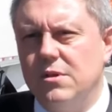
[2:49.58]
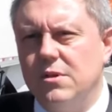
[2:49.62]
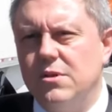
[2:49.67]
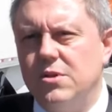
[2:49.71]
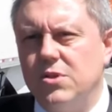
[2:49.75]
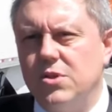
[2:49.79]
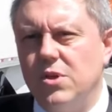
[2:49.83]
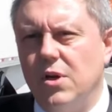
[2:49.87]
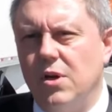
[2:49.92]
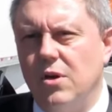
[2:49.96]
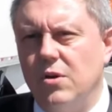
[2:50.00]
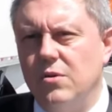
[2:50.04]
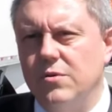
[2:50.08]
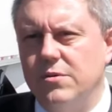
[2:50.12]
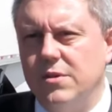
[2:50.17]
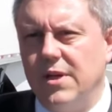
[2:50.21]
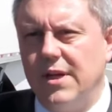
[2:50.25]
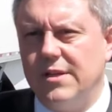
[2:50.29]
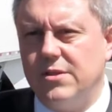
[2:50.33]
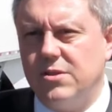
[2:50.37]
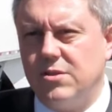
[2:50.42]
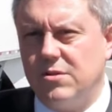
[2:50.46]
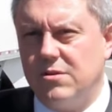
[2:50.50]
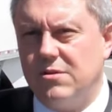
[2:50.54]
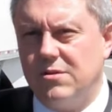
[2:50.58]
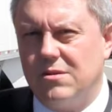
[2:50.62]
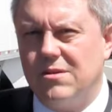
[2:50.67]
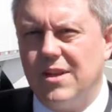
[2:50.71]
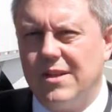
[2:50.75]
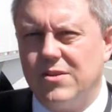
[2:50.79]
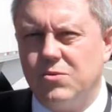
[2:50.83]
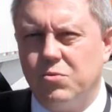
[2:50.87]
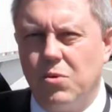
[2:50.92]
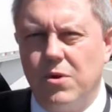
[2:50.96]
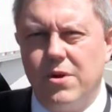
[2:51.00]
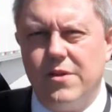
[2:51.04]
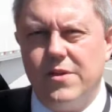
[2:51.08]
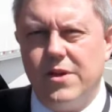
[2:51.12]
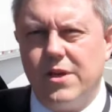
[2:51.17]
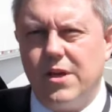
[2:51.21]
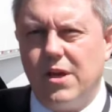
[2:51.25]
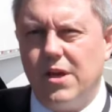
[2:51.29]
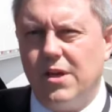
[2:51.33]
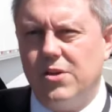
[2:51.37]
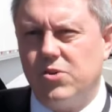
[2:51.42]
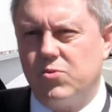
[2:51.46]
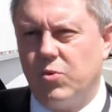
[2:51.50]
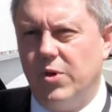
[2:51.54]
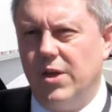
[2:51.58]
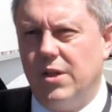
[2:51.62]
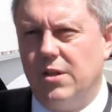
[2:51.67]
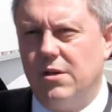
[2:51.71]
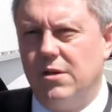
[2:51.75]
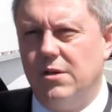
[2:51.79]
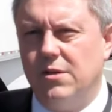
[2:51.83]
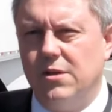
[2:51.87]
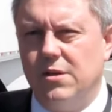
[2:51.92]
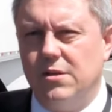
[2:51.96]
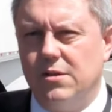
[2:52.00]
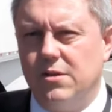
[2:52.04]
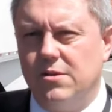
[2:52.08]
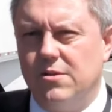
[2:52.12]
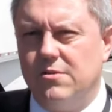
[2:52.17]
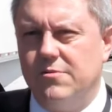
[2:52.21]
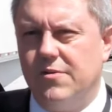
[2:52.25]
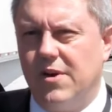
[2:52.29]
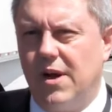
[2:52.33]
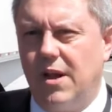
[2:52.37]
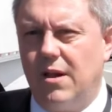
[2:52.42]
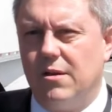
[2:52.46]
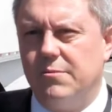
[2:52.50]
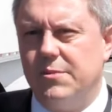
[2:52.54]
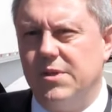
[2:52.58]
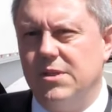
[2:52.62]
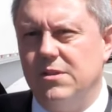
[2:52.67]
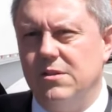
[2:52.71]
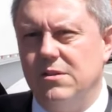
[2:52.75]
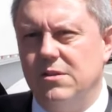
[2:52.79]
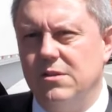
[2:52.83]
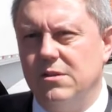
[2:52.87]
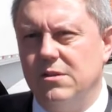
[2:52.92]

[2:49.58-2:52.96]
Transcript: So that's one of the keys we learned in development.